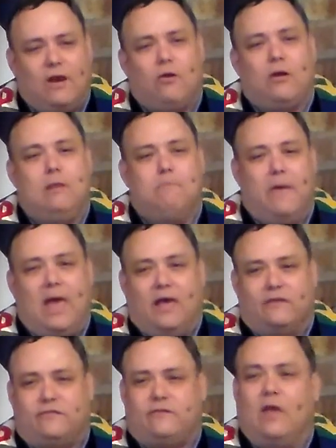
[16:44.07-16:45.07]
very
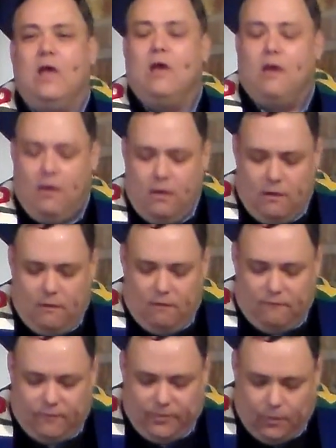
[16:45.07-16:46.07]
best
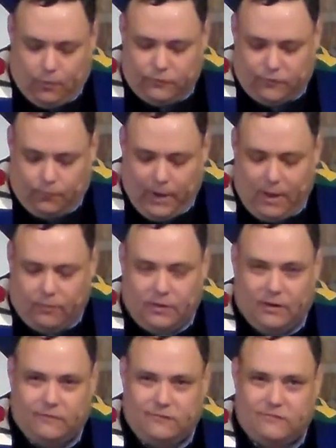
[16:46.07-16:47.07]
for those
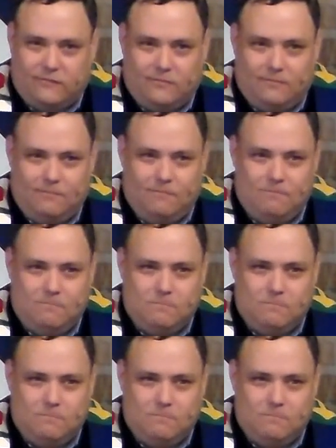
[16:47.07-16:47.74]
around us,